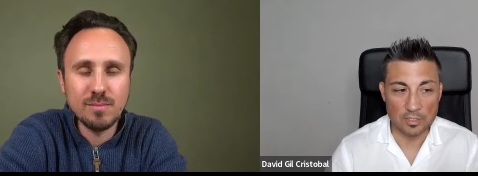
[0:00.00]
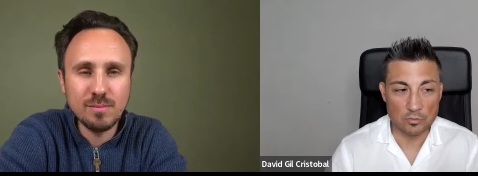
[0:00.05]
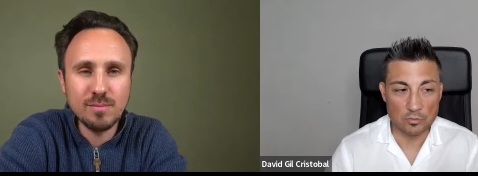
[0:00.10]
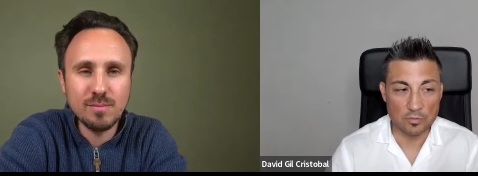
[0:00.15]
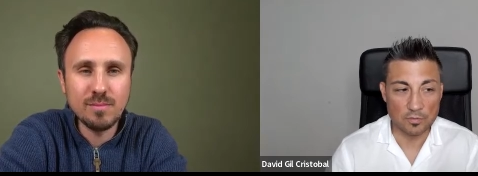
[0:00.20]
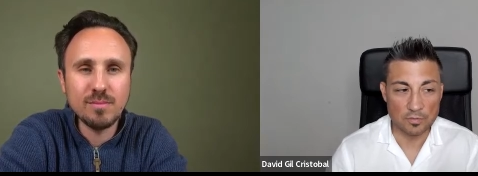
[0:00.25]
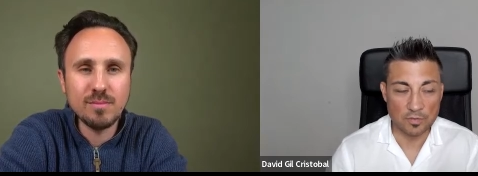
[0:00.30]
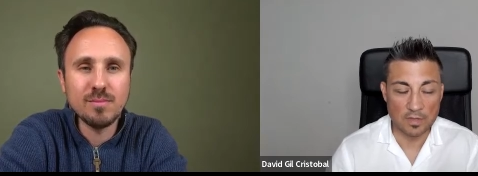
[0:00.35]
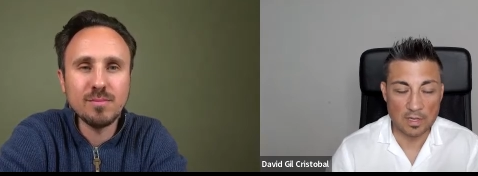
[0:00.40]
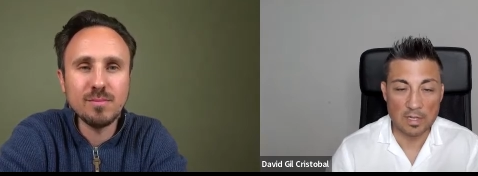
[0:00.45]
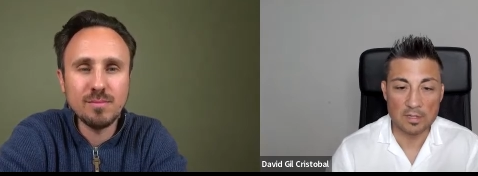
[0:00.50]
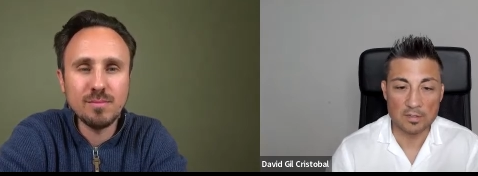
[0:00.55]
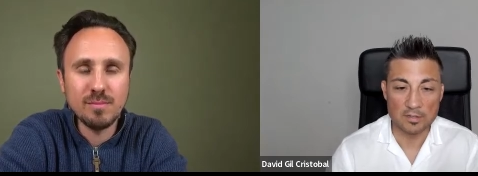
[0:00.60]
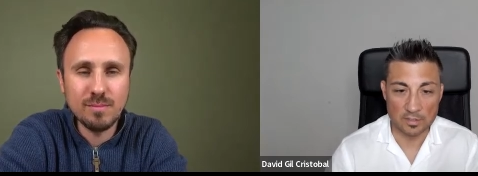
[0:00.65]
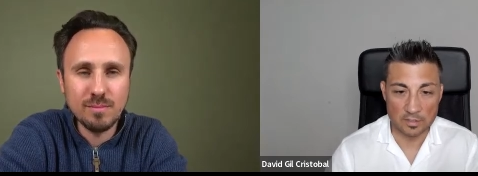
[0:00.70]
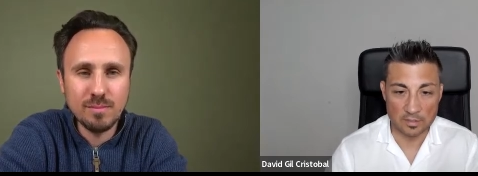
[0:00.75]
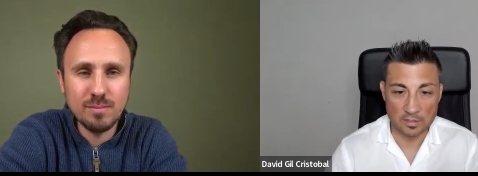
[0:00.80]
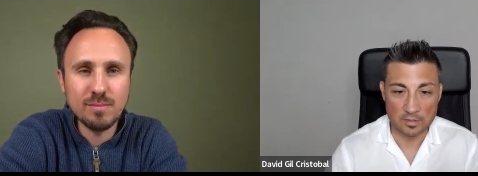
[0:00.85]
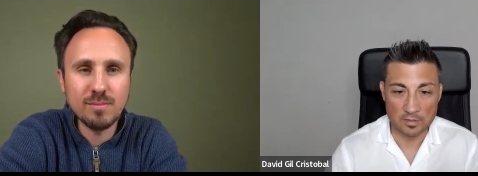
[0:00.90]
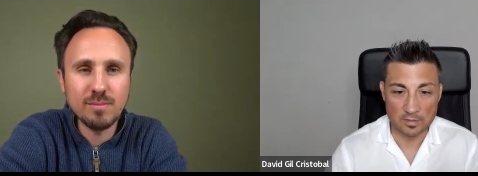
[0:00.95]
Speaker 1: need to
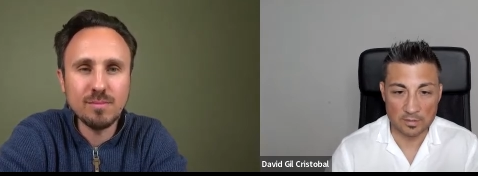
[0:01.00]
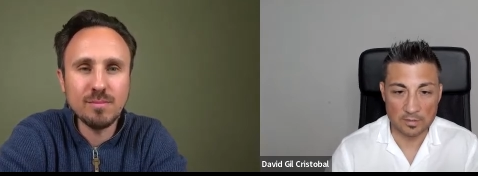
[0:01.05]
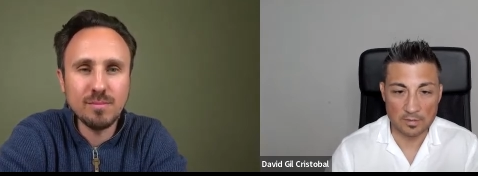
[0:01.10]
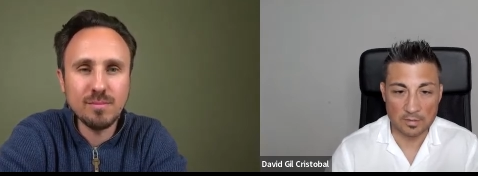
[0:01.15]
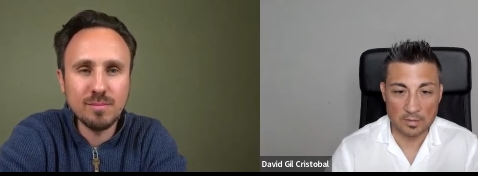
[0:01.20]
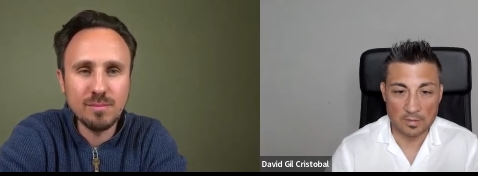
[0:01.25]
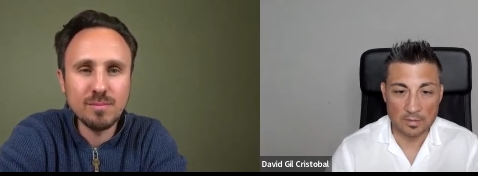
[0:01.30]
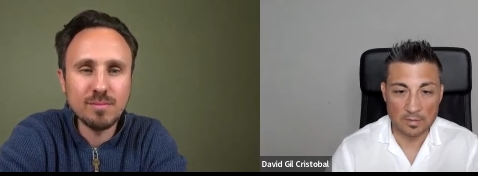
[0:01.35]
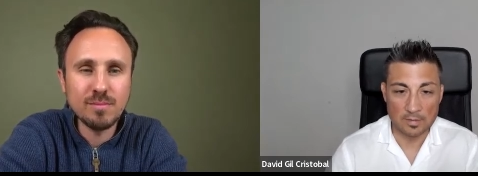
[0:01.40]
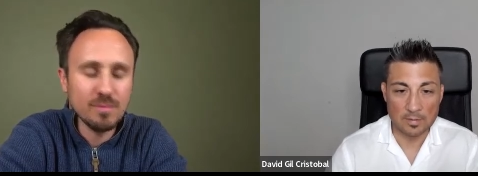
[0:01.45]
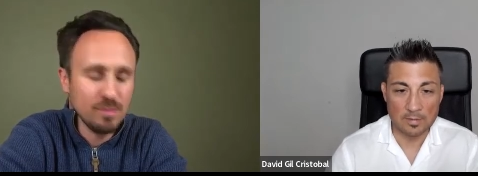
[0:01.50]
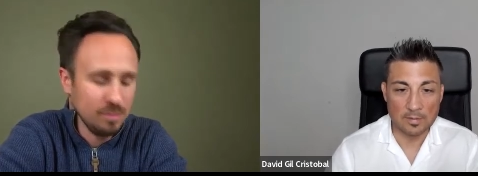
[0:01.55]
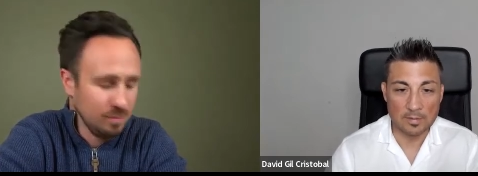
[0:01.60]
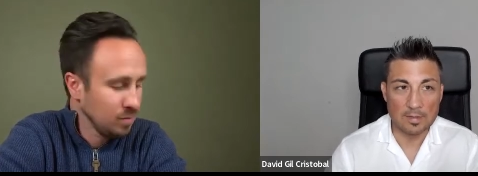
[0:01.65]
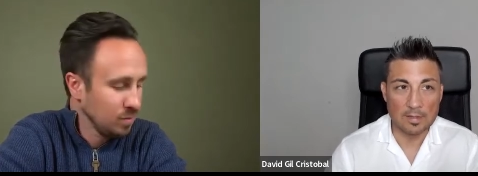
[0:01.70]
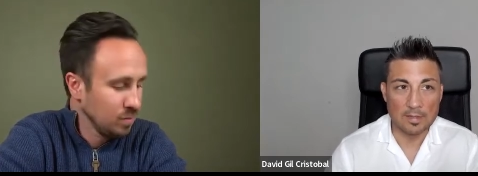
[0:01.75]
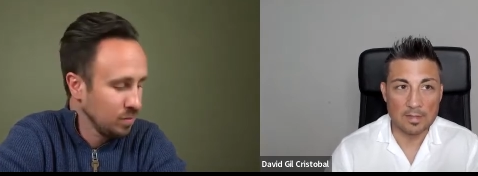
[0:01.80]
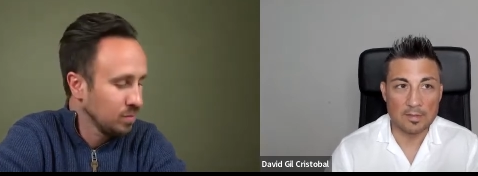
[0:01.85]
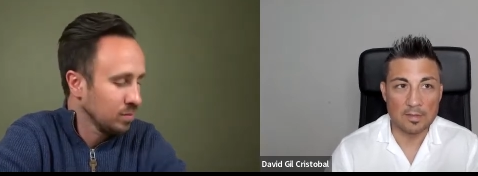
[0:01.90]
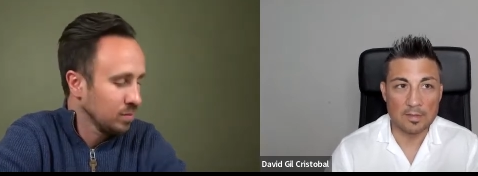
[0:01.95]
filter
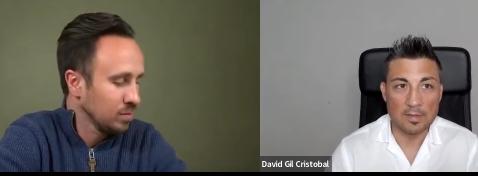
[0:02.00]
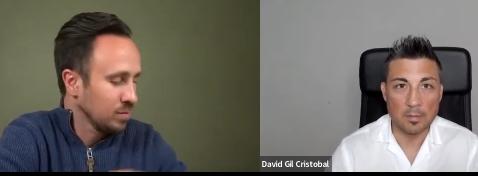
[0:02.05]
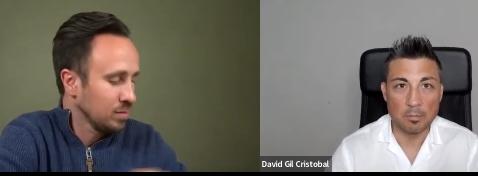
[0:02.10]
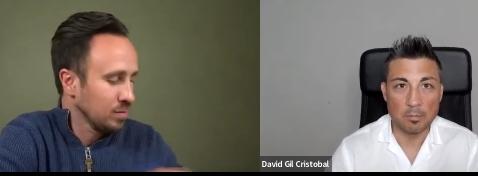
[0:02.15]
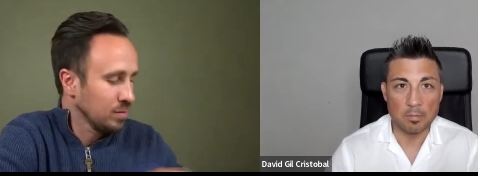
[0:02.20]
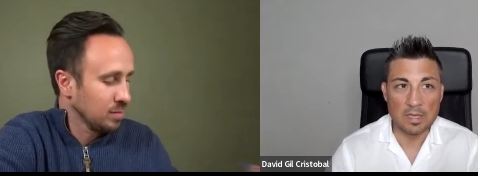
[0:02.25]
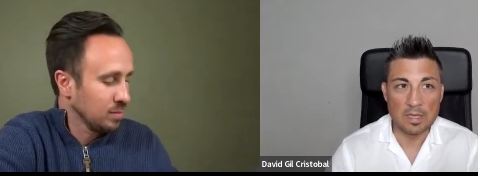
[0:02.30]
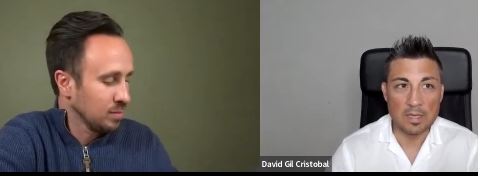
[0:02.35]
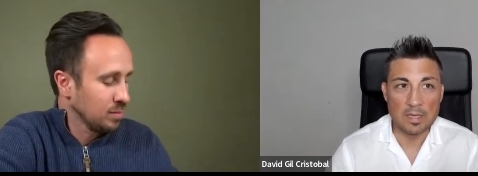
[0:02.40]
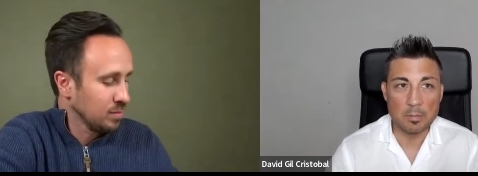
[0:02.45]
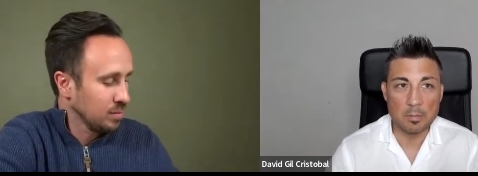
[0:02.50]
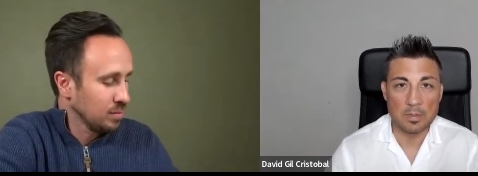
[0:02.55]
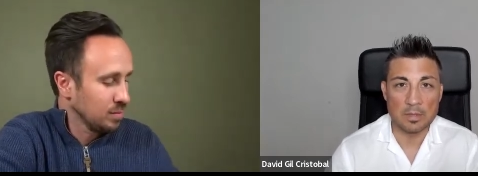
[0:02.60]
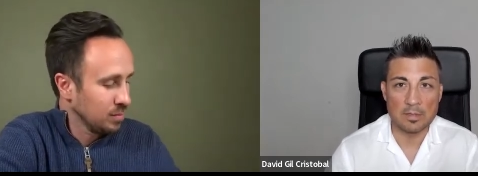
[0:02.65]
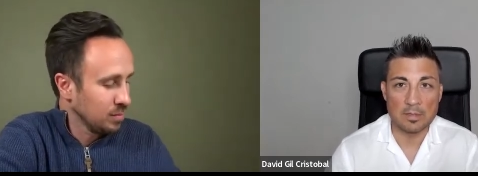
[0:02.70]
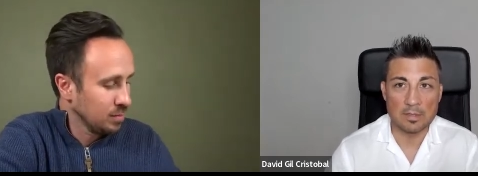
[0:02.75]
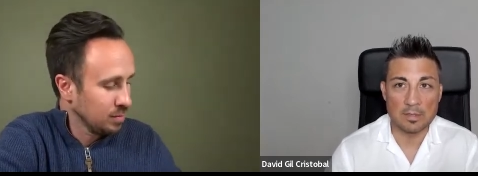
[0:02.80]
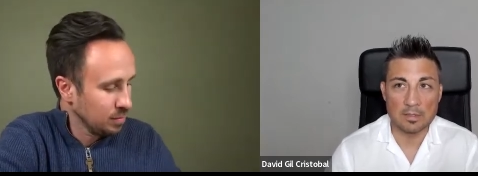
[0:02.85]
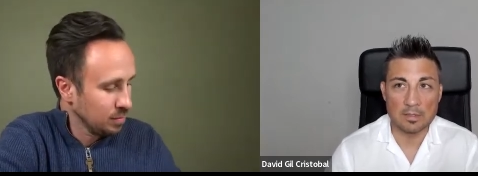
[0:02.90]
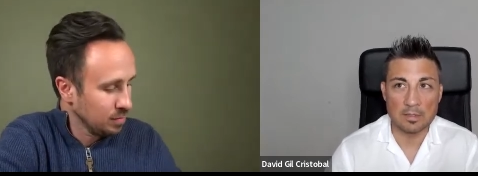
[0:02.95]
the
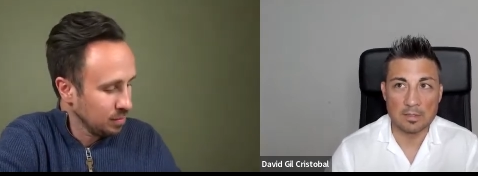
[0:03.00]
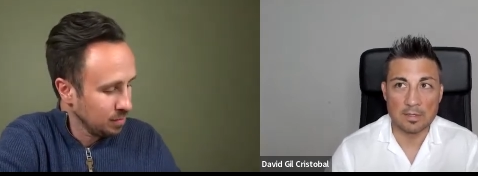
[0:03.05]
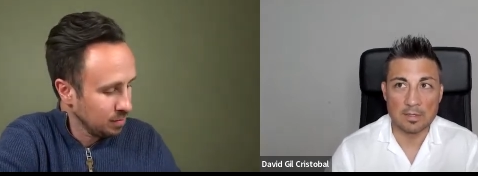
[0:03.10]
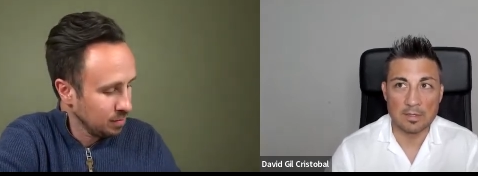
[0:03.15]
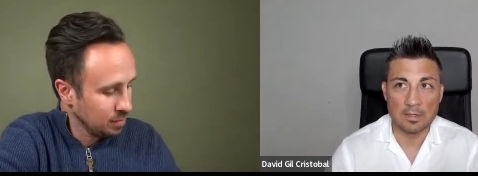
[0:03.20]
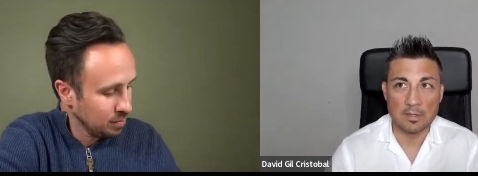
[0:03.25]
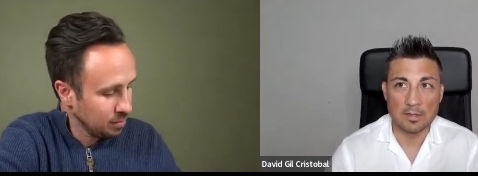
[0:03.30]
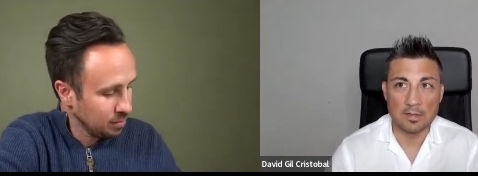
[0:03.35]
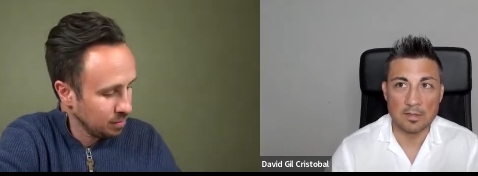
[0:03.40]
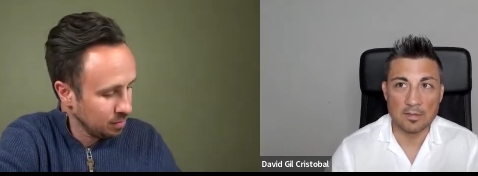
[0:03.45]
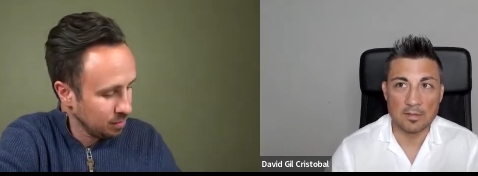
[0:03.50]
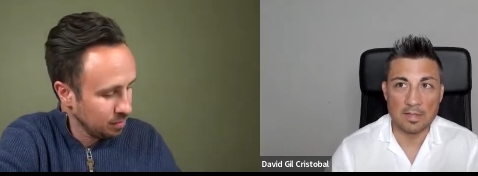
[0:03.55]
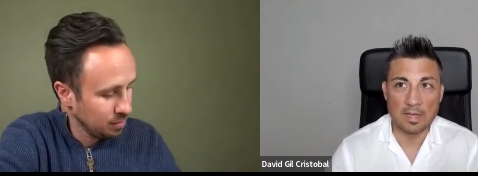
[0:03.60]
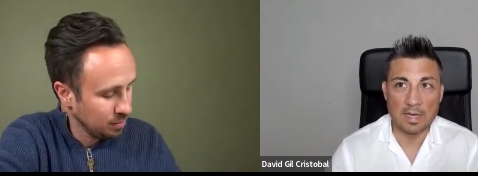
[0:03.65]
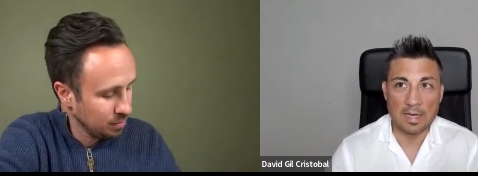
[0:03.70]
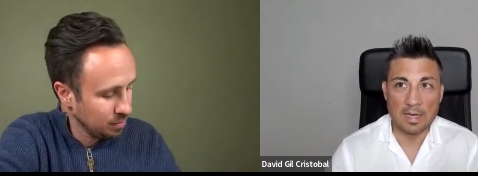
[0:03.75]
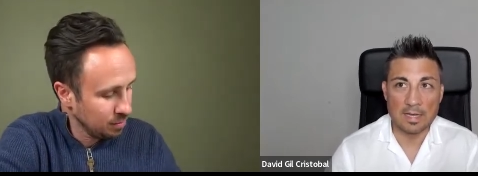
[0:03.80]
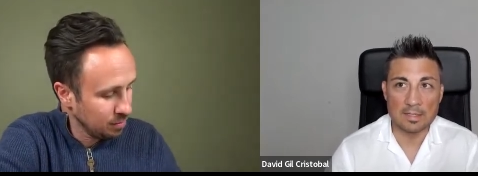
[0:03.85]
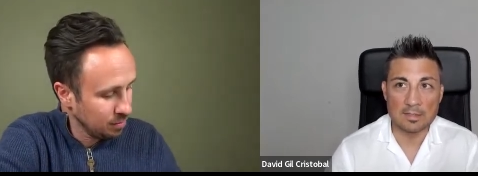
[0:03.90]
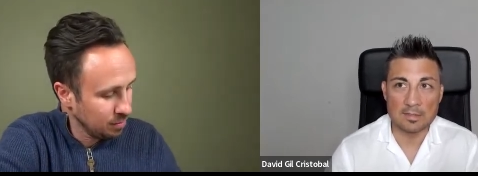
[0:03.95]
people
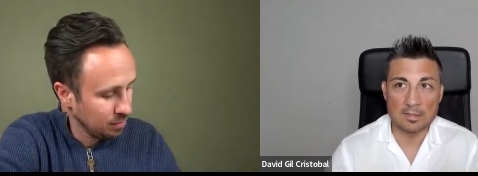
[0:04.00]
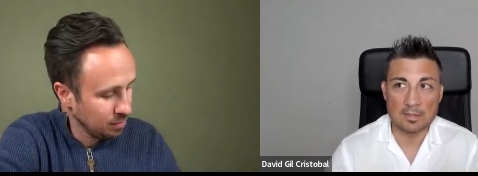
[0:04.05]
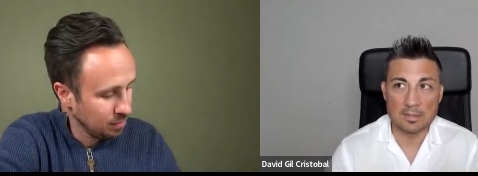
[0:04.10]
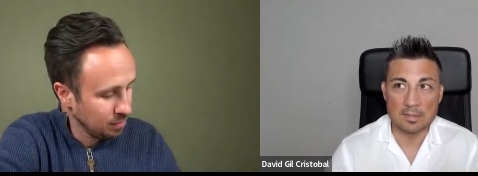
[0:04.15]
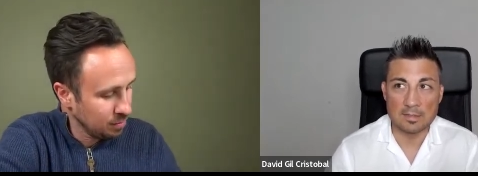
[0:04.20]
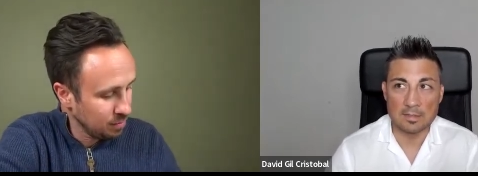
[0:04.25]
that